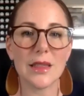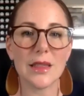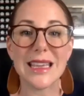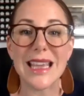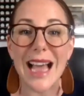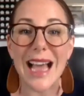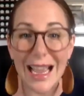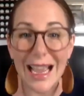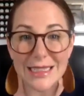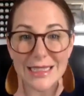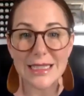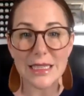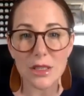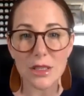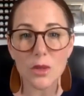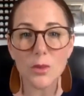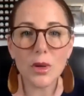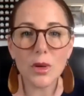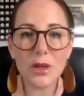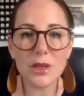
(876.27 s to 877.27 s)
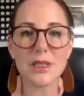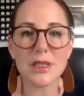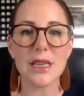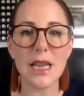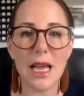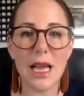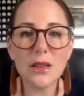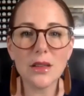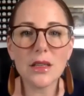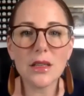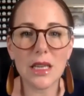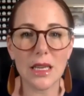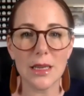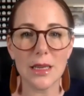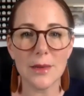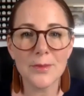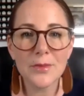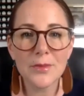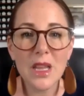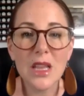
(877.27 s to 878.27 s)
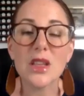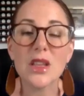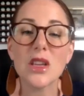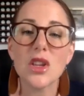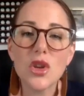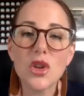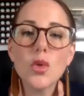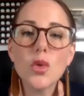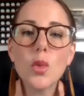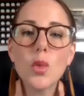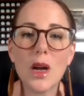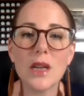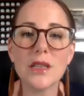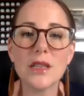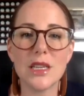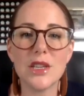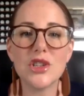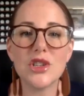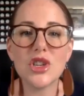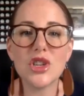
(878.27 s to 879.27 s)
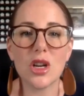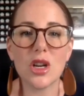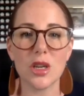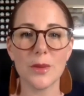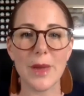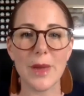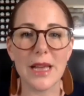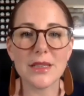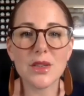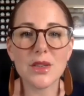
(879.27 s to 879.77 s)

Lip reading: the ideal personality that you want teaching on your mat.